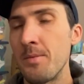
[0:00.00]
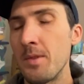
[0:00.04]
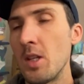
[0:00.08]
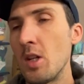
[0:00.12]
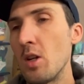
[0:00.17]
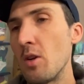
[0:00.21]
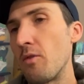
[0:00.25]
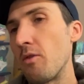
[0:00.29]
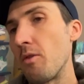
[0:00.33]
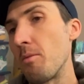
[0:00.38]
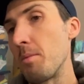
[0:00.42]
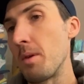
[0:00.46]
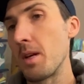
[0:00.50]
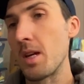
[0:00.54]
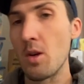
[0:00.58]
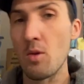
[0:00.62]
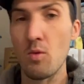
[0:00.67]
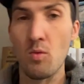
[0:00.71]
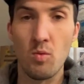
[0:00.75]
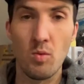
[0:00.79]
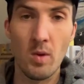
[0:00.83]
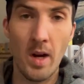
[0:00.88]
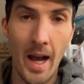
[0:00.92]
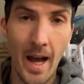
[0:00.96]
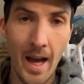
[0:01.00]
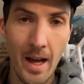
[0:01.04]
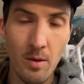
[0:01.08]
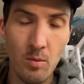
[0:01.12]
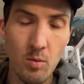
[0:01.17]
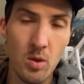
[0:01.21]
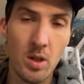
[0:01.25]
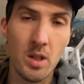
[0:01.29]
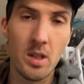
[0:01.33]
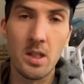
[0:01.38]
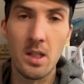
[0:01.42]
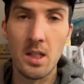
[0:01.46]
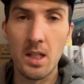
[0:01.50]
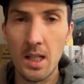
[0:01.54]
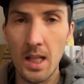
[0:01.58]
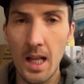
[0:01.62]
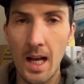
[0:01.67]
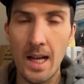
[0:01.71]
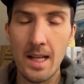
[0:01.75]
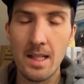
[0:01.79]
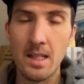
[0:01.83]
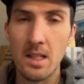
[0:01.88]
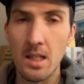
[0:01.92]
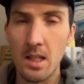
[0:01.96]
you know, from like a Radwood
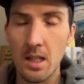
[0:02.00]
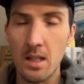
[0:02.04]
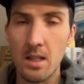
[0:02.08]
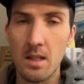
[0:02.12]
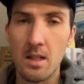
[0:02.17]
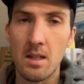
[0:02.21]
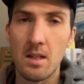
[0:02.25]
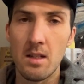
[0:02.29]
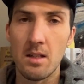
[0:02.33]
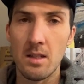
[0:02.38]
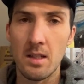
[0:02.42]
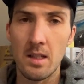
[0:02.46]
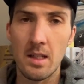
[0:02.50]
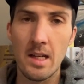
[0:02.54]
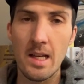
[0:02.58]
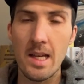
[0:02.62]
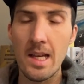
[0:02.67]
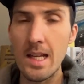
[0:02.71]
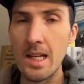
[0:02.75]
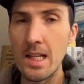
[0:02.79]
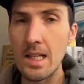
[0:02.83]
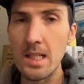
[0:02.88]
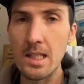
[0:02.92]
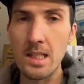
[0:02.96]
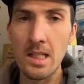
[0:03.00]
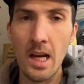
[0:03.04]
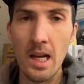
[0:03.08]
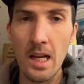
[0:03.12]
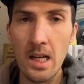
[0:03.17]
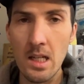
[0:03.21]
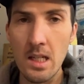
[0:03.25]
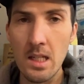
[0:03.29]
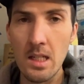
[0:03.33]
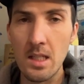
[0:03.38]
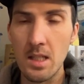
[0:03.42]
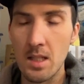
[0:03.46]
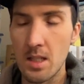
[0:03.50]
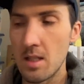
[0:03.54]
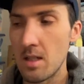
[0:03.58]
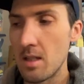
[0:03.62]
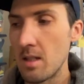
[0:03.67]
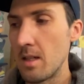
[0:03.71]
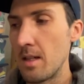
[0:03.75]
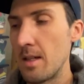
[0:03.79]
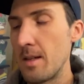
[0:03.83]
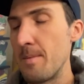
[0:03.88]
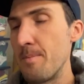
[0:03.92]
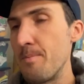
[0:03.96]
classic 80s,
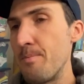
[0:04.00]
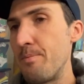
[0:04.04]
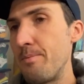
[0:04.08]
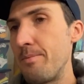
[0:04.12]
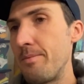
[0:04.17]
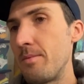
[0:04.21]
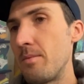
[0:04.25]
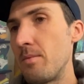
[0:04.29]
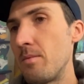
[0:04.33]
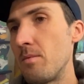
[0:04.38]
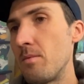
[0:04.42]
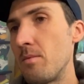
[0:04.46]
90s